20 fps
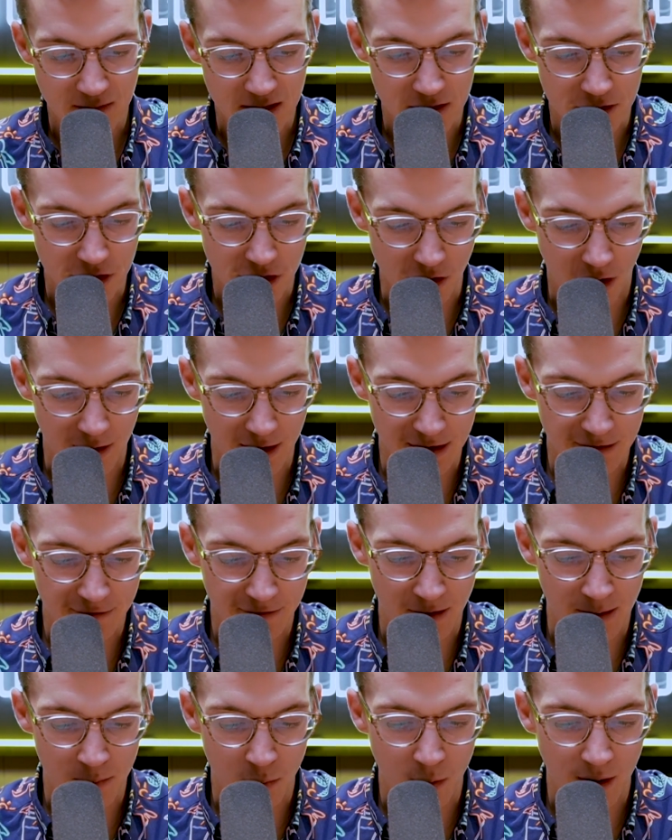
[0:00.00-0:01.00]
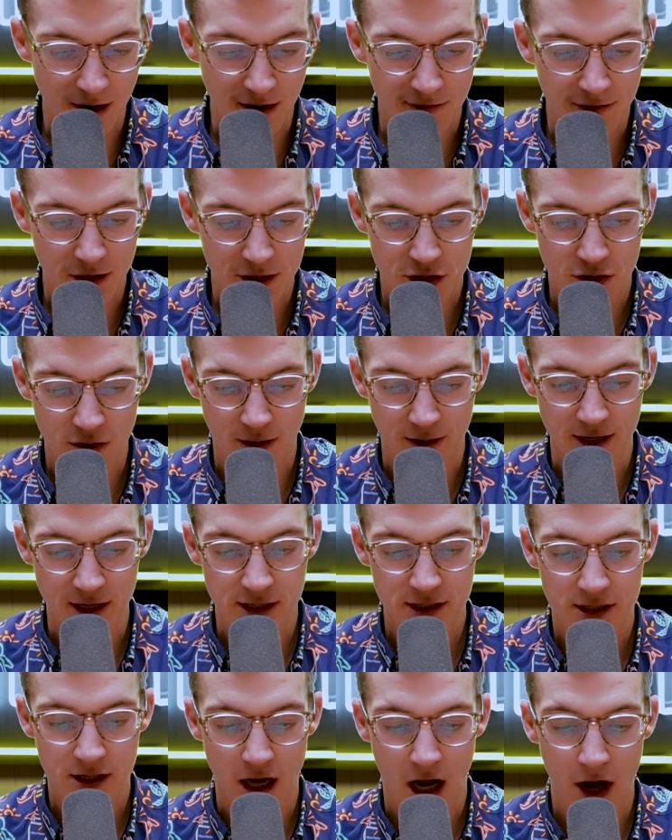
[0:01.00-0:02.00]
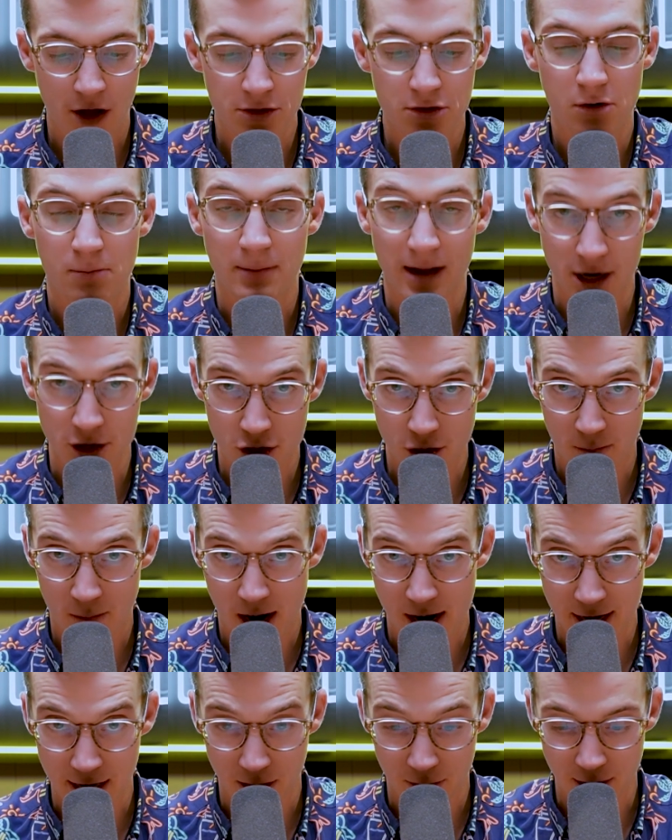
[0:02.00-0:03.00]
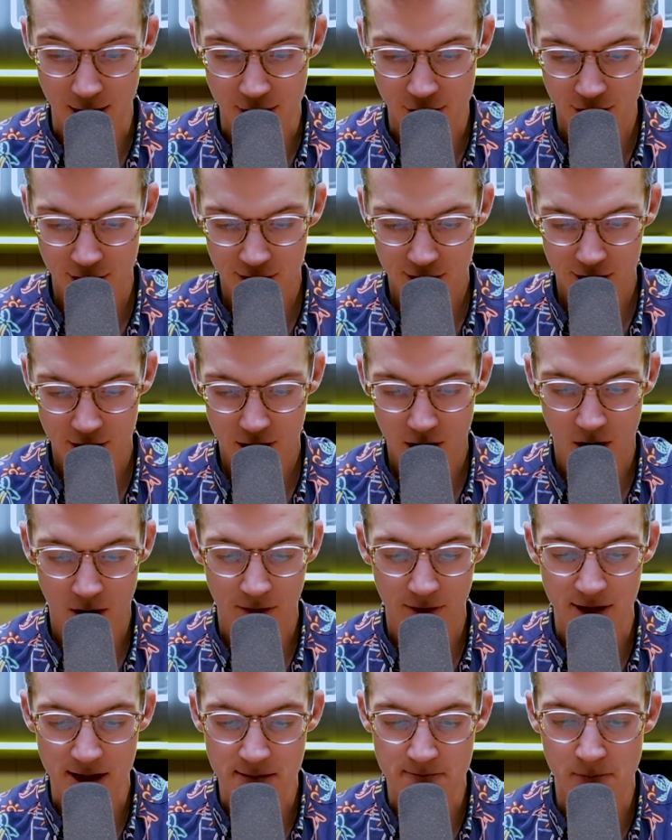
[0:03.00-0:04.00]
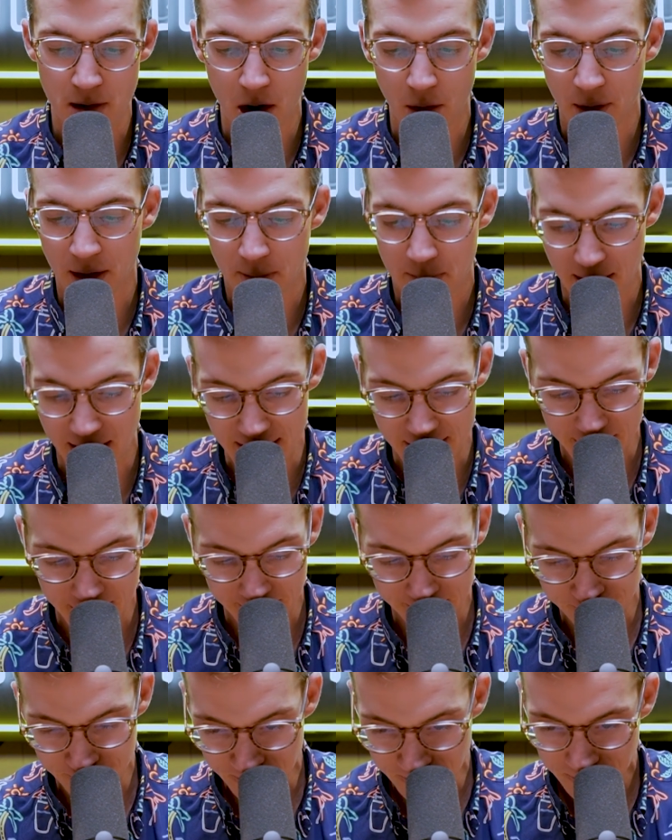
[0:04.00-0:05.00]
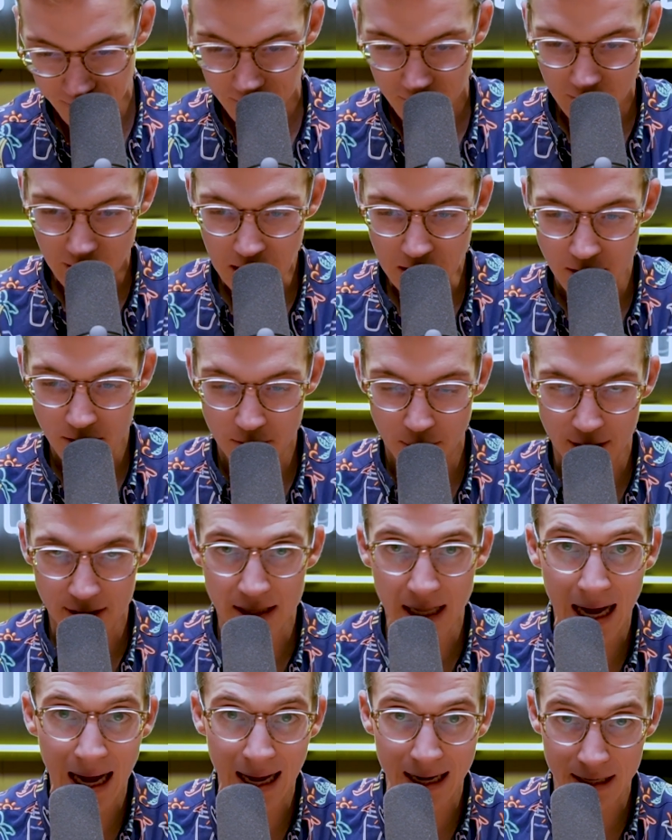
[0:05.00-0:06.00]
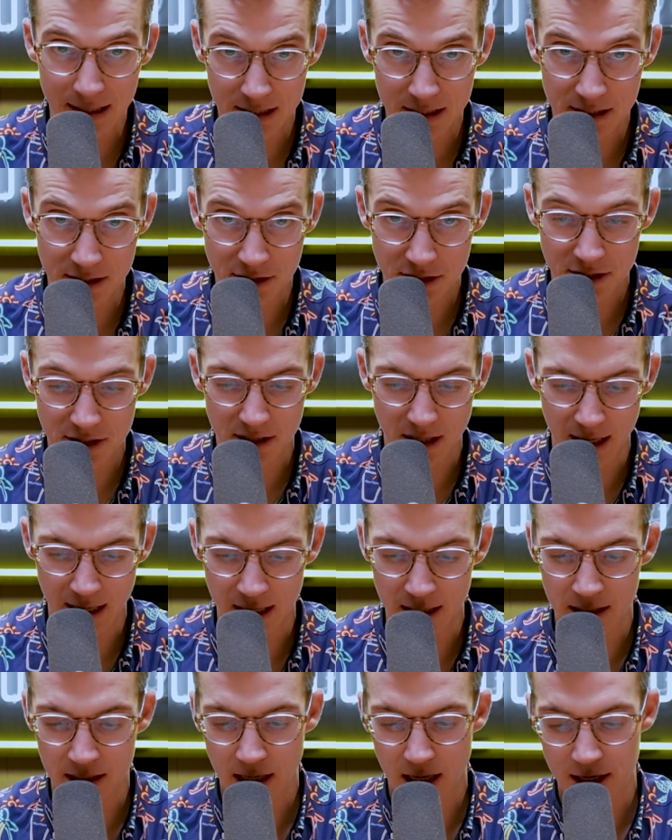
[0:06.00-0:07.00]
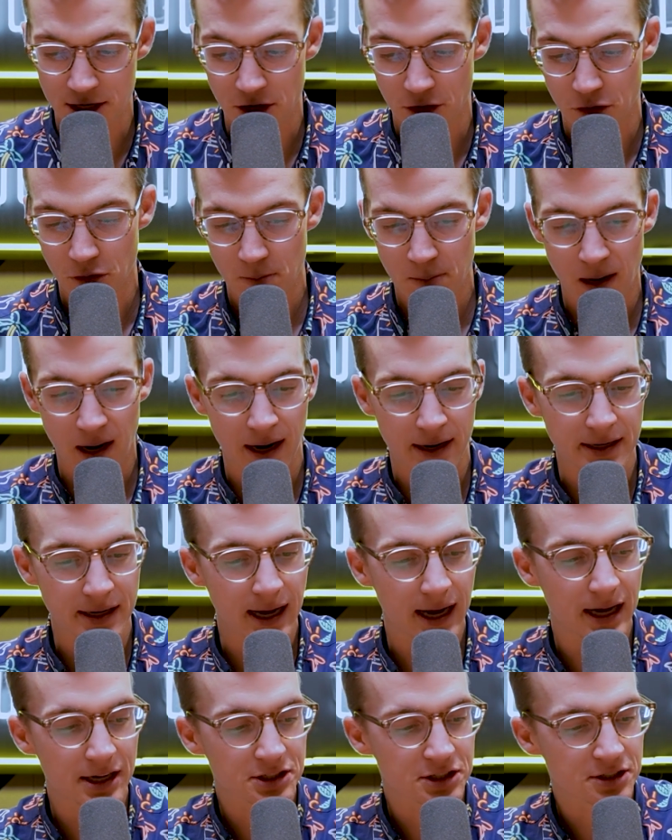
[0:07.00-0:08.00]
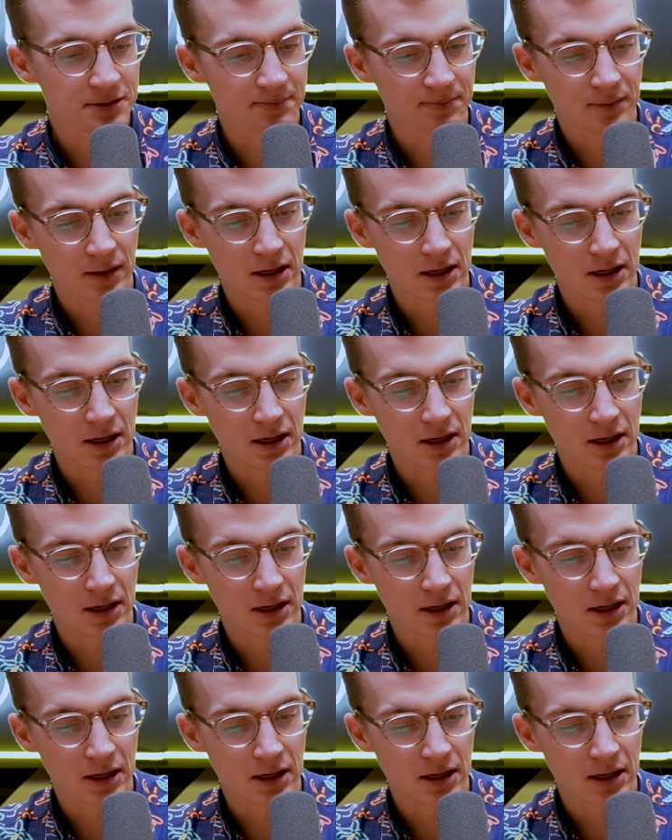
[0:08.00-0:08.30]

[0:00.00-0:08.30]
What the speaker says: starting from one of Australia's other major mining regions called the Bowen Basin. But that is another podcast.